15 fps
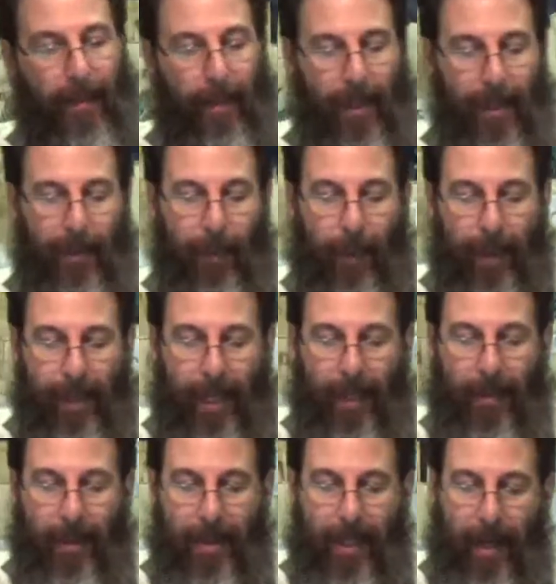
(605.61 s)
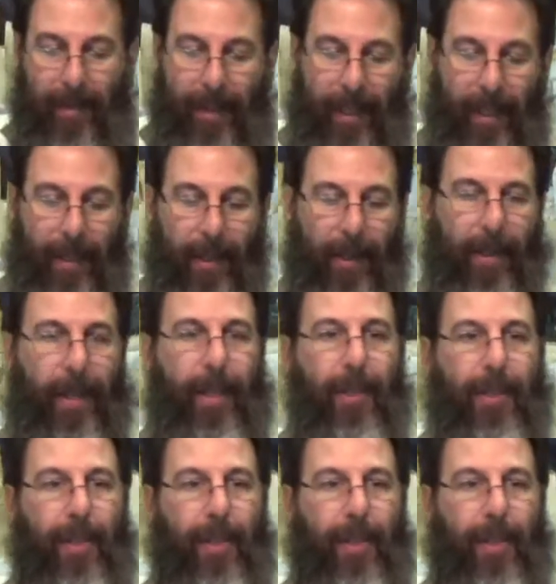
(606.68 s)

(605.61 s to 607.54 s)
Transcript: Verse 14 through 17. Yochanan